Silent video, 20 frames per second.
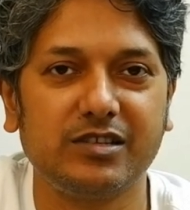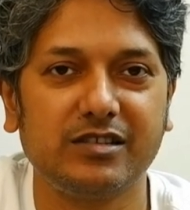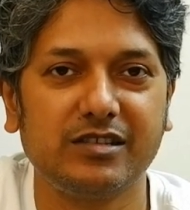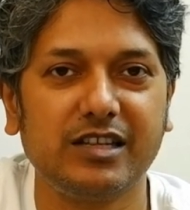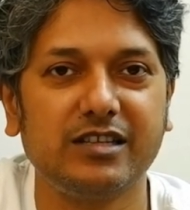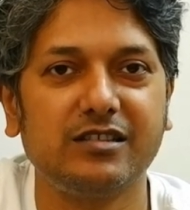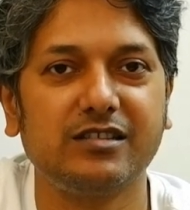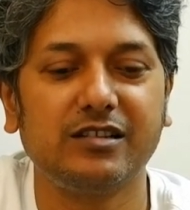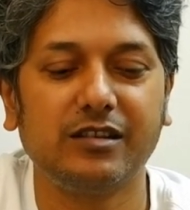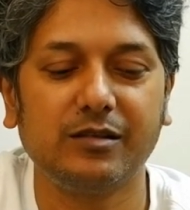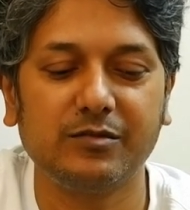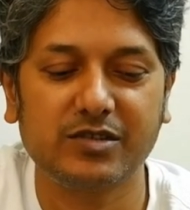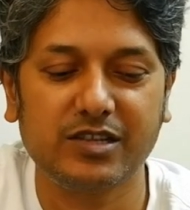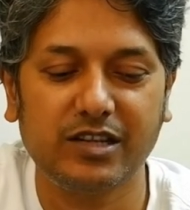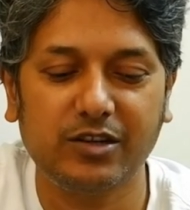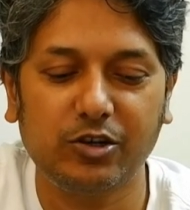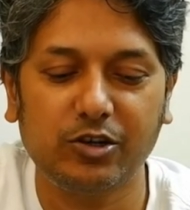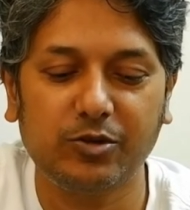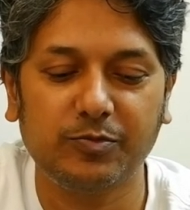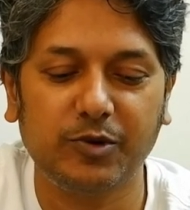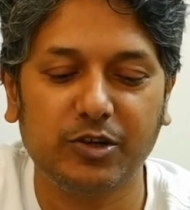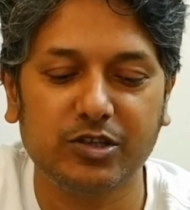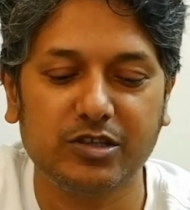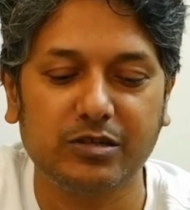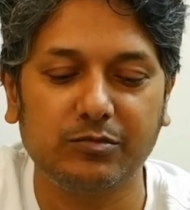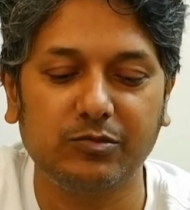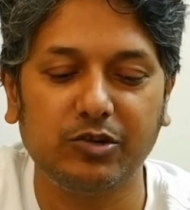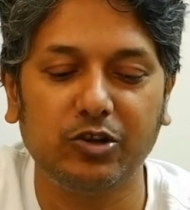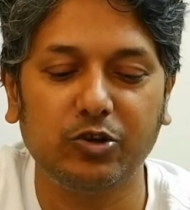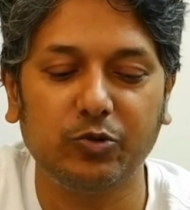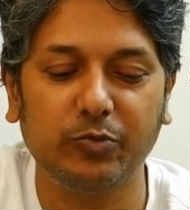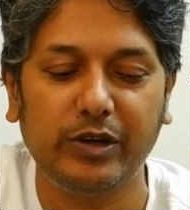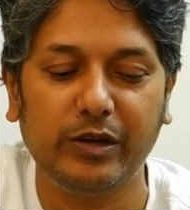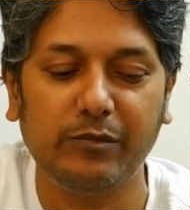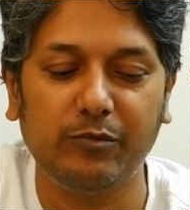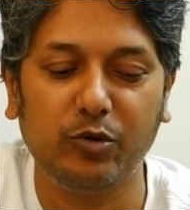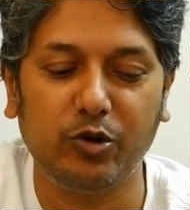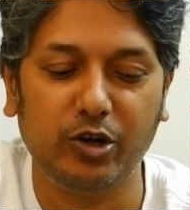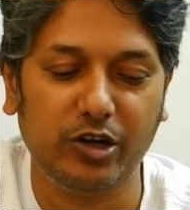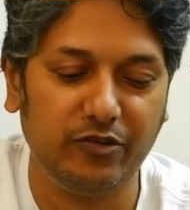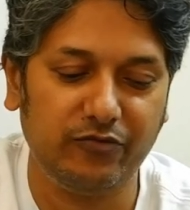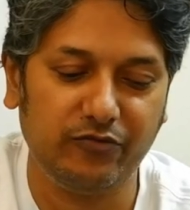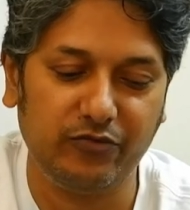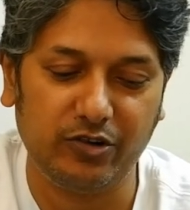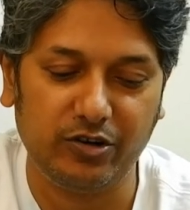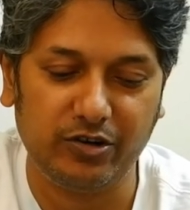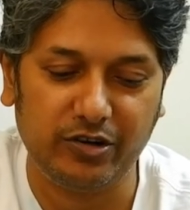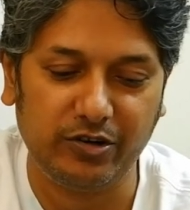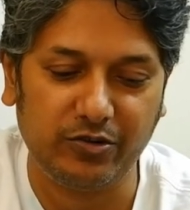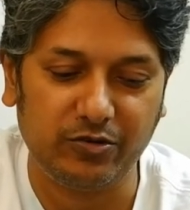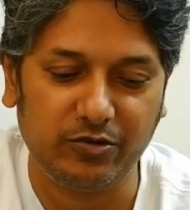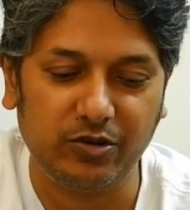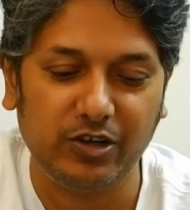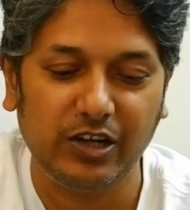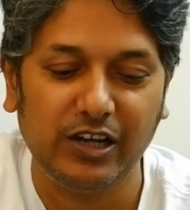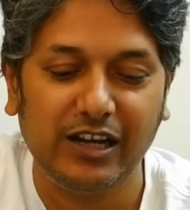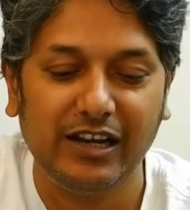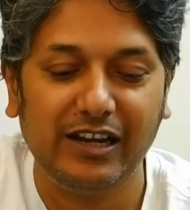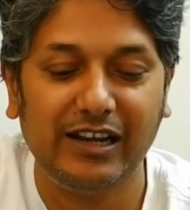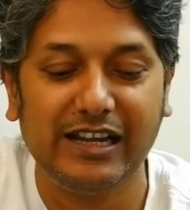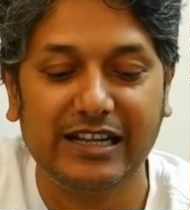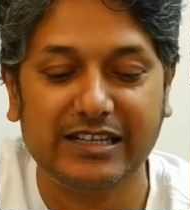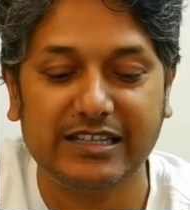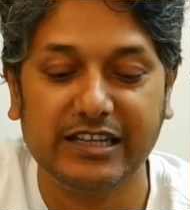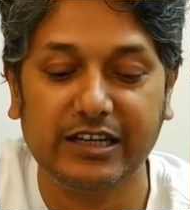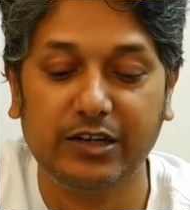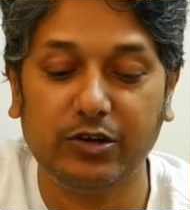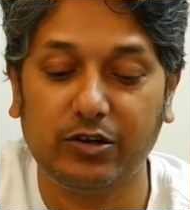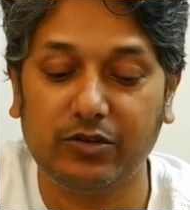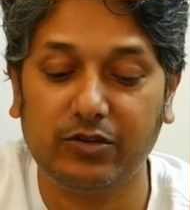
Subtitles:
Such terms are not possible to be employed for, Lessing